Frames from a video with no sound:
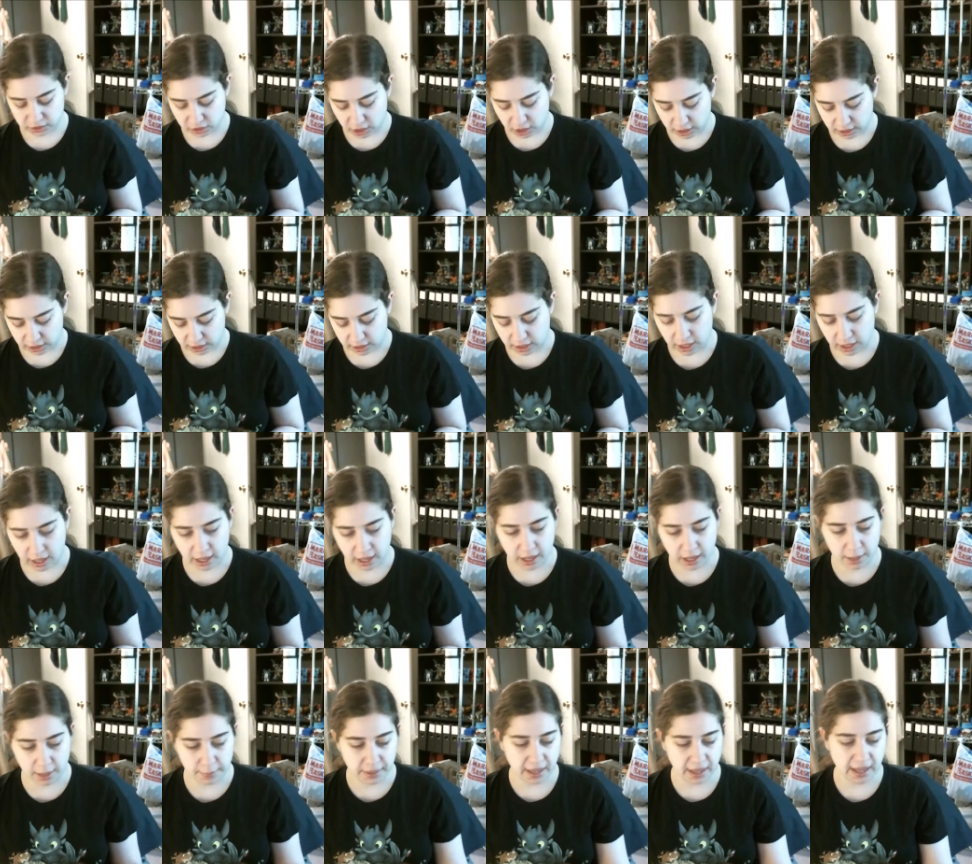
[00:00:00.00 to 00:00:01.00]
Dark.
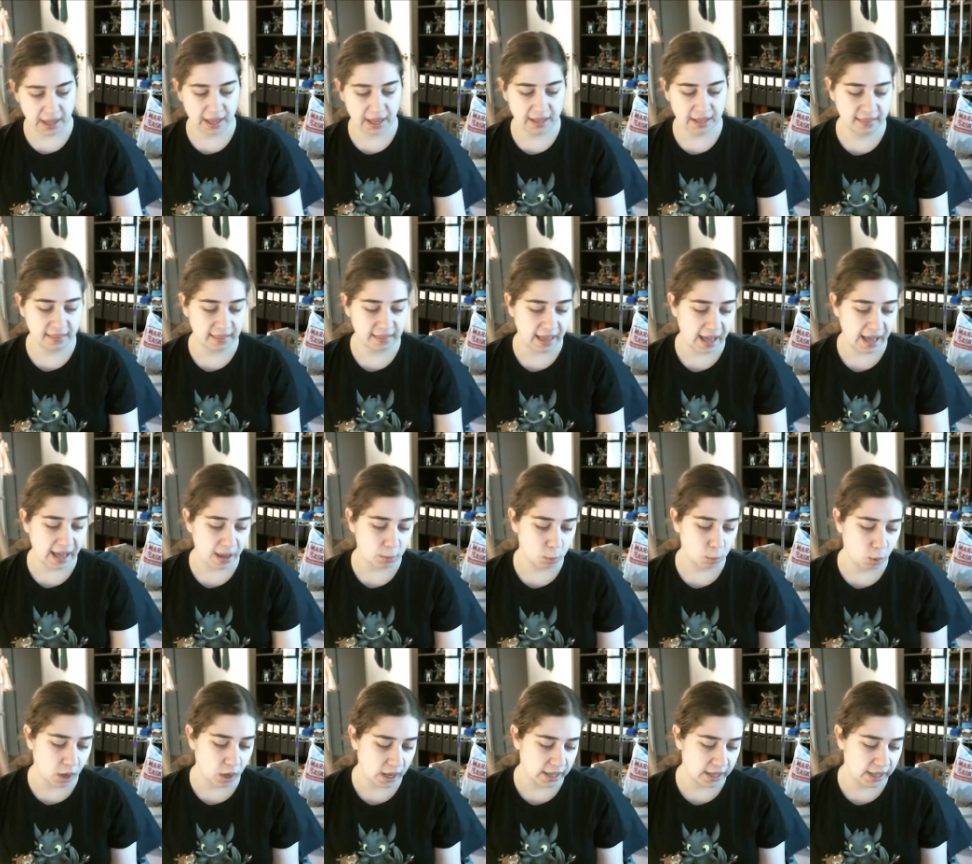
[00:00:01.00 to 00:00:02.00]
And that
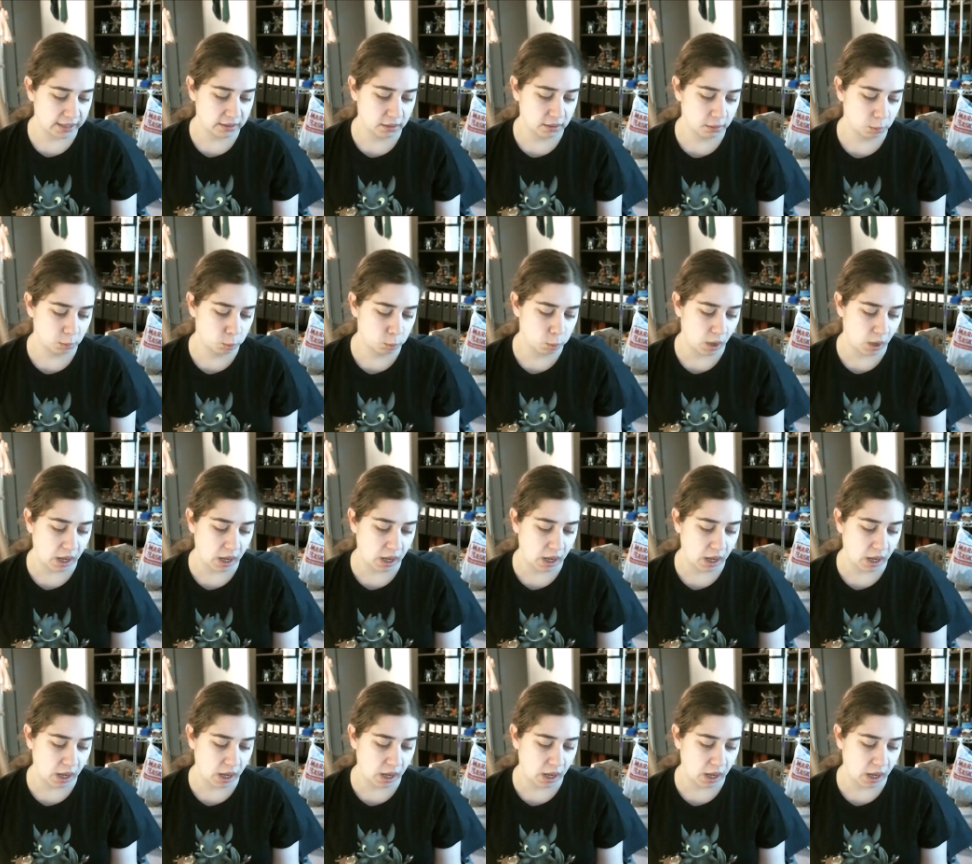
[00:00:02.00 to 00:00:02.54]
one